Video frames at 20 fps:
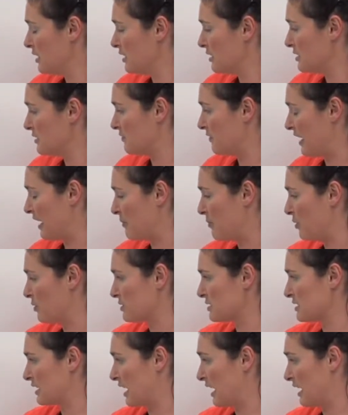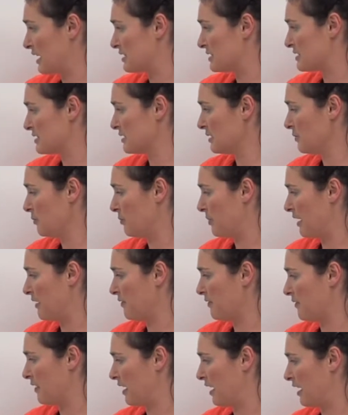divide both sides by
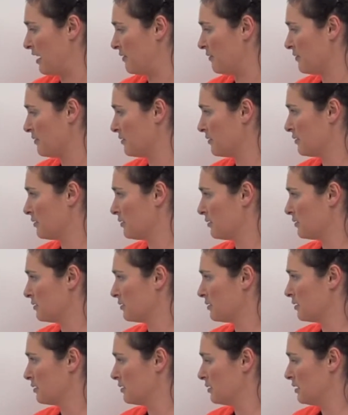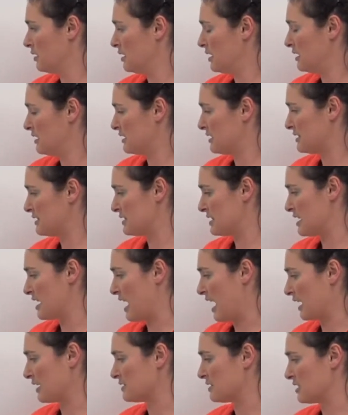5 to see
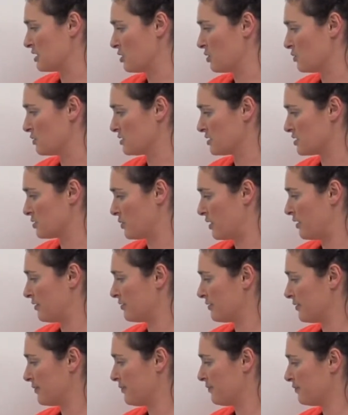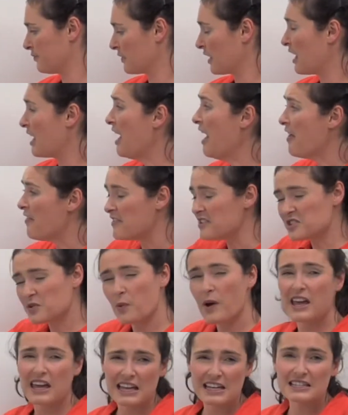x equals 12. This
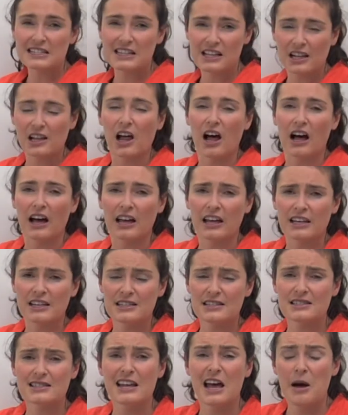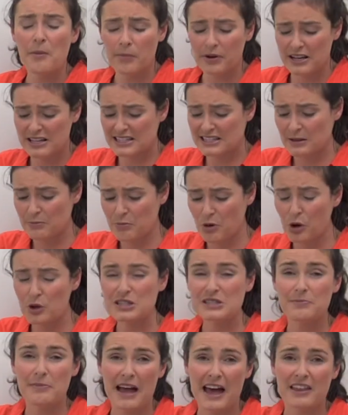way is the longest, but it's the
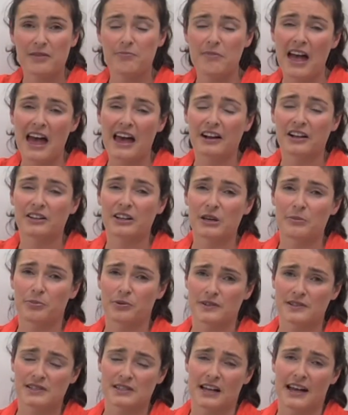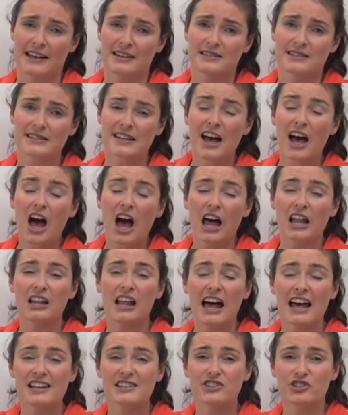most mathematically precise. A
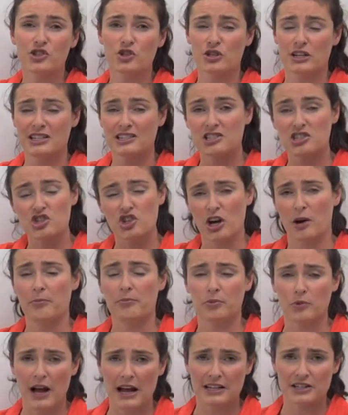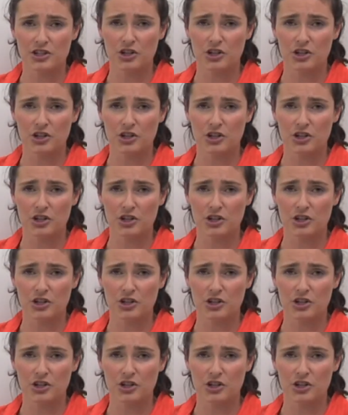lot of students jump right to